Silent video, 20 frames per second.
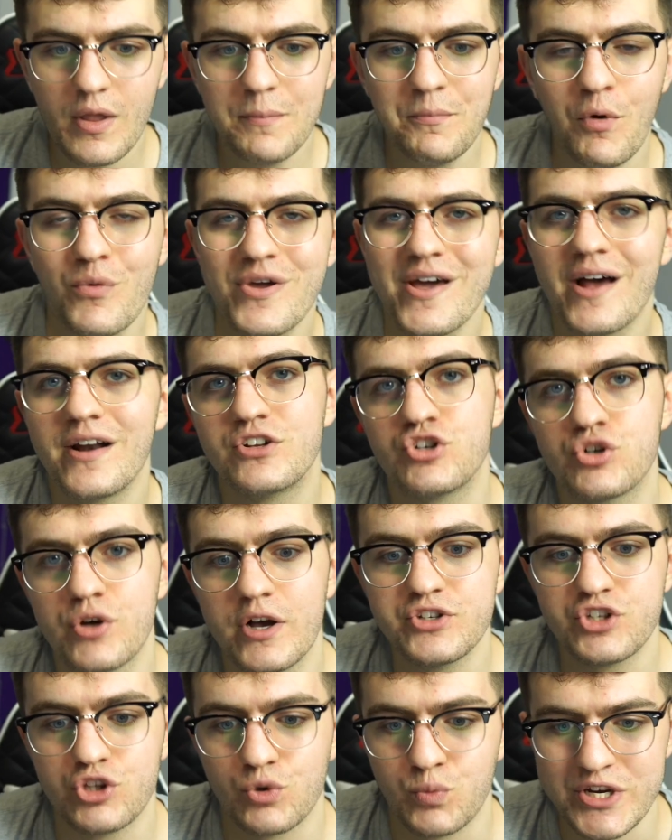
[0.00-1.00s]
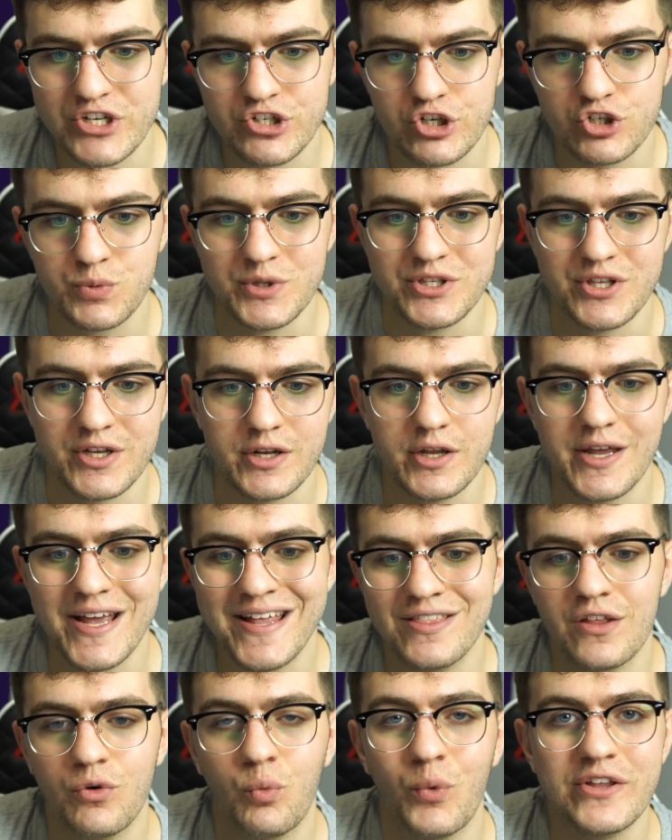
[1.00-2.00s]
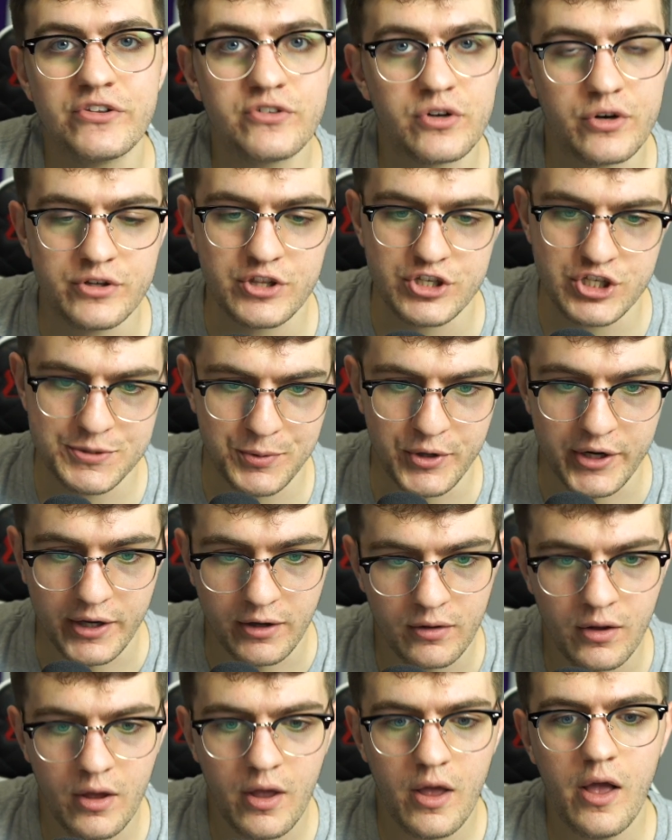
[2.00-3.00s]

But we got to trust the research we did in the winter and the spring.